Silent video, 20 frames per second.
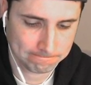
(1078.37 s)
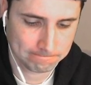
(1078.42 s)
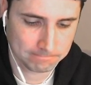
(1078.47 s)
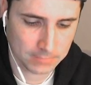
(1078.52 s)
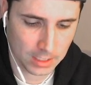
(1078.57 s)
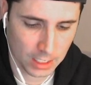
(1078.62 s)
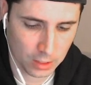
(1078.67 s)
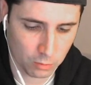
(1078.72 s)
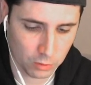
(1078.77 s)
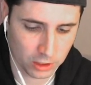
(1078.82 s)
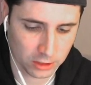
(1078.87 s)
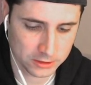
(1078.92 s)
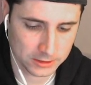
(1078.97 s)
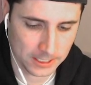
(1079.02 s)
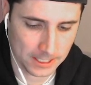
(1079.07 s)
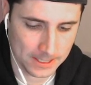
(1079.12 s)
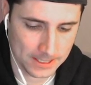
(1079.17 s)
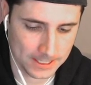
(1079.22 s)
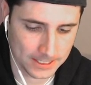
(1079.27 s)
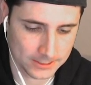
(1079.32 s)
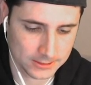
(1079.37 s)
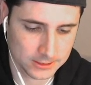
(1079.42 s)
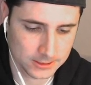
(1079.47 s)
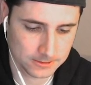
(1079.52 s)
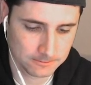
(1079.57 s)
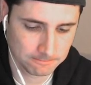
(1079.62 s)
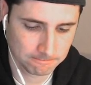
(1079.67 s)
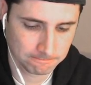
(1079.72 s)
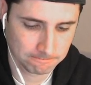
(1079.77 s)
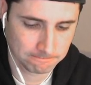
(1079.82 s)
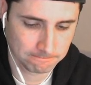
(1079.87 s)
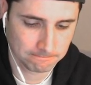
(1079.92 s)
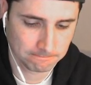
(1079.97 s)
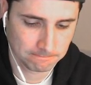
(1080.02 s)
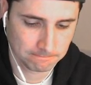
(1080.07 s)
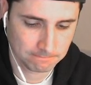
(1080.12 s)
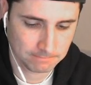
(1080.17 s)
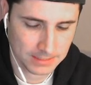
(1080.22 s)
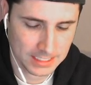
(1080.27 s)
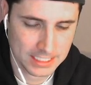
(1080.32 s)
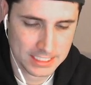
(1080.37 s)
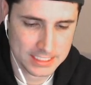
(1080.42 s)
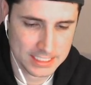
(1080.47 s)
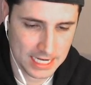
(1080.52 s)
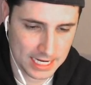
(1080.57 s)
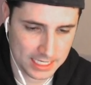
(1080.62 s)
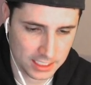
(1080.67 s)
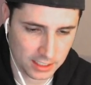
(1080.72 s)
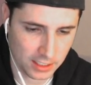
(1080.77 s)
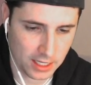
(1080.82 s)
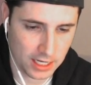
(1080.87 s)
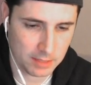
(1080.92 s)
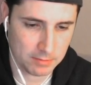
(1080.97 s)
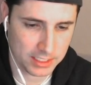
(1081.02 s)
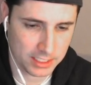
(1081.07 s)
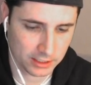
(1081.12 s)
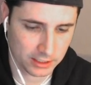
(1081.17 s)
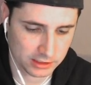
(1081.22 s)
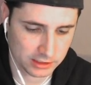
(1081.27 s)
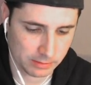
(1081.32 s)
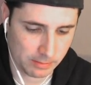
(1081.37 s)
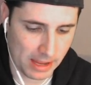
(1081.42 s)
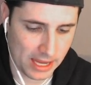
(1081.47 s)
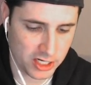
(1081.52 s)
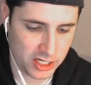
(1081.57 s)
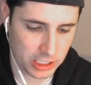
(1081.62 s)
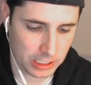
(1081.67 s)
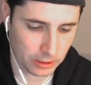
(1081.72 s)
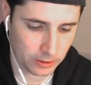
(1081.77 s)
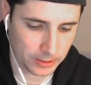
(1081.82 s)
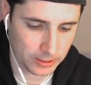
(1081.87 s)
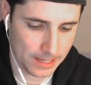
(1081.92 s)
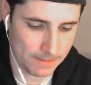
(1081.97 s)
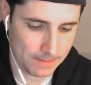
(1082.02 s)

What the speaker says: I will say this. Dandelion, because Smash healed up,